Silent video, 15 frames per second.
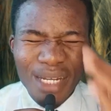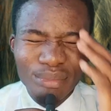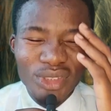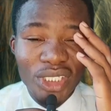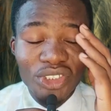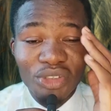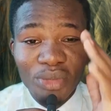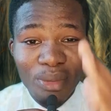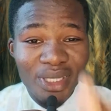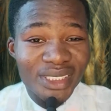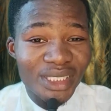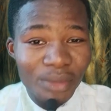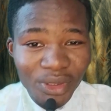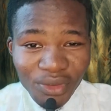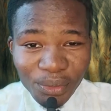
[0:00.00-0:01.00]
I'm trying to remember
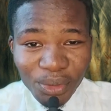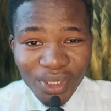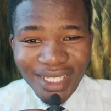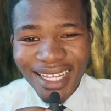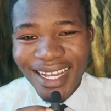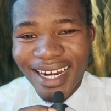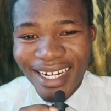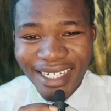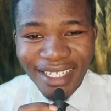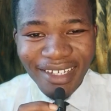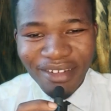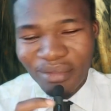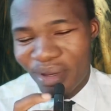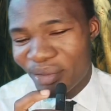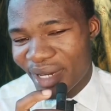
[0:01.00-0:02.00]
the name of the book, and I can't
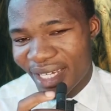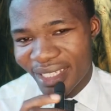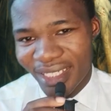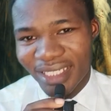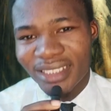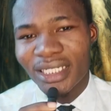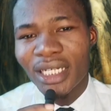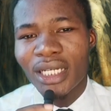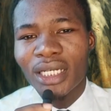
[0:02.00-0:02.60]
really remember again.